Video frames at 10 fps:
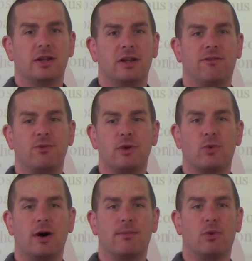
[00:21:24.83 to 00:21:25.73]
If we
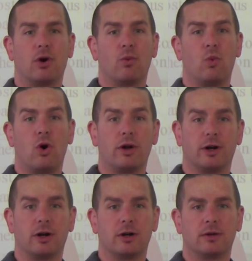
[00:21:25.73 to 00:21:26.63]
want more
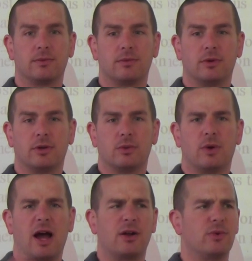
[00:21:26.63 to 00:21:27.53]
water,
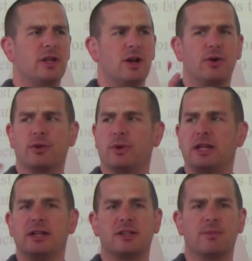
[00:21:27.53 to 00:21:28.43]
how do we know that we
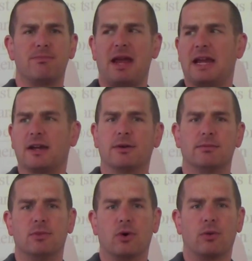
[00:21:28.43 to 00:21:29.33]
need to make
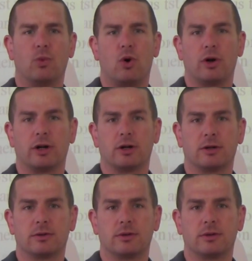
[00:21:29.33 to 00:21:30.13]
more water?